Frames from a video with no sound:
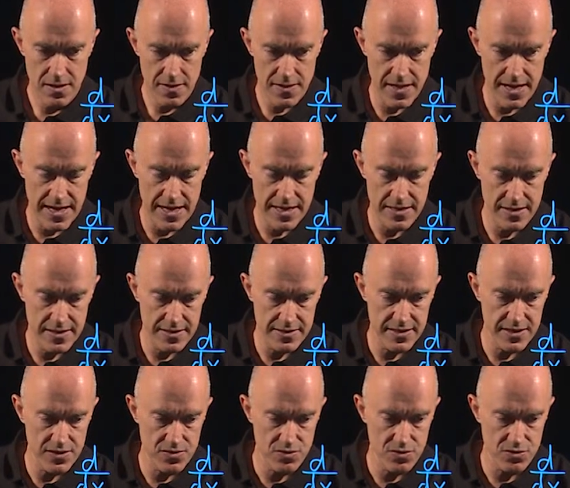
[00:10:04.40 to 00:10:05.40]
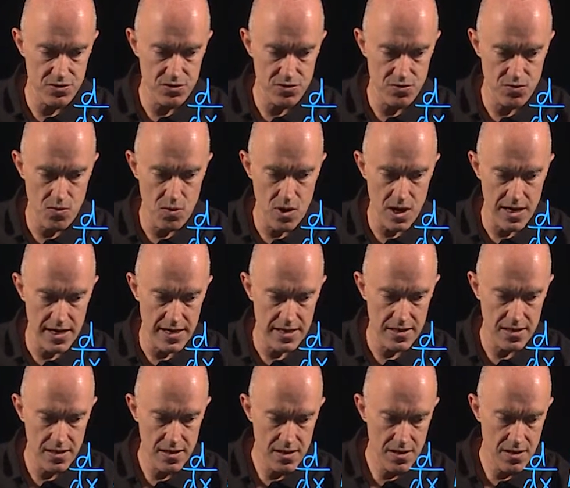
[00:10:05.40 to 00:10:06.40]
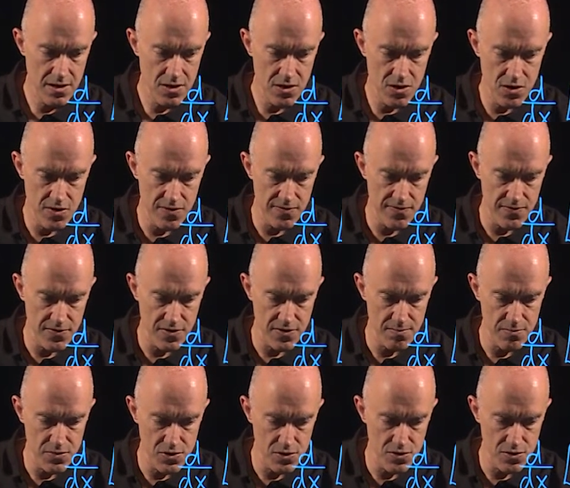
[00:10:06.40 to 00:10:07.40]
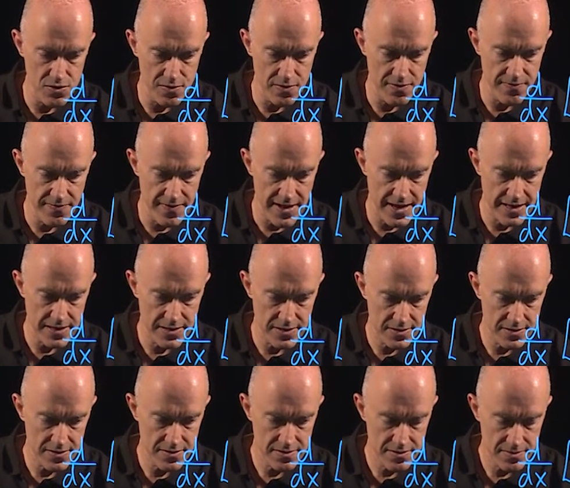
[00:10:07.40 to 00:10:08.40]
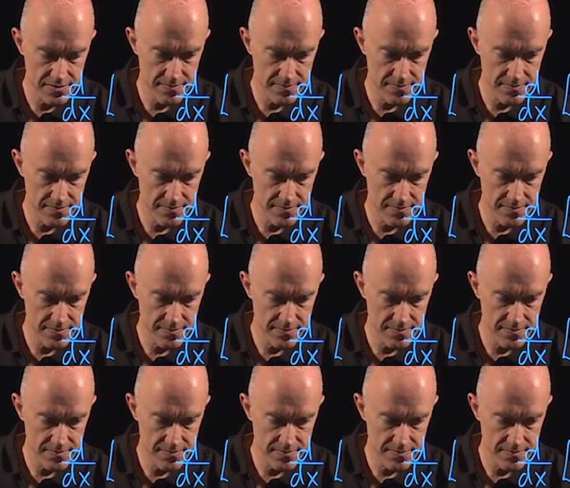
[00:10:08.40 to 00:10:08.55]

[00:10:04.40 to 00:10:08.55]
then is equal to 1 over mu of x